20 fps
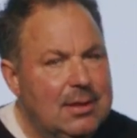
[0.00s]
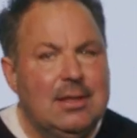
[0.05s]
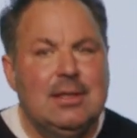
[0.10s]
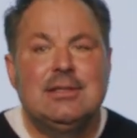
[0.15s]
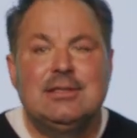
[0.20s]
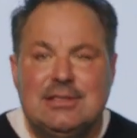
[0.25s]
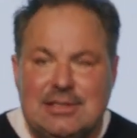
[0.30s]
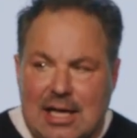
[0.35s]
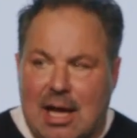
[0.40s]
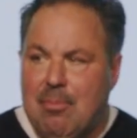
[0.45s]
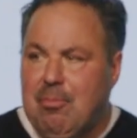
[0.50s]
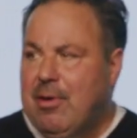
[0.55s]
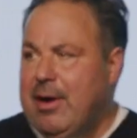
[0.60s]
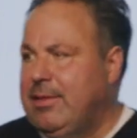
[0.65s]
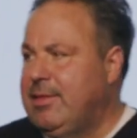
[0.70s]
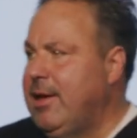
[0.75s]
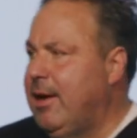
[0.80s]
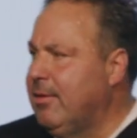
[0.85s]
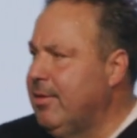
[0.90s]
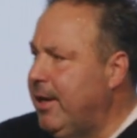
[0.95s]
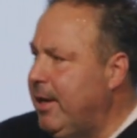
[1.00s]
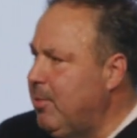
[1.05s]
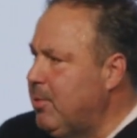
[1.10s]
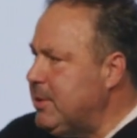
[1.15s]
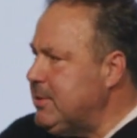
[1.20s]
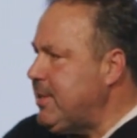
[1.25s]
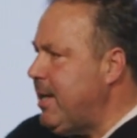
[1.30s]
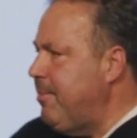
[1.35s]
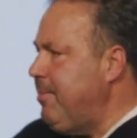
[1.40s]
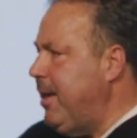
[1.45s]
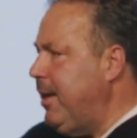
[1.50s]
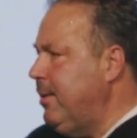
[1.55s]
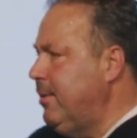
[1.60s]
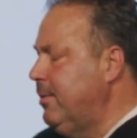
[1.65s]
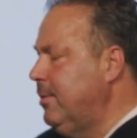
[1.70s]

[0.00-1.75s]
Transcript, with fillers: Stop right there, Lenny. What does that mean?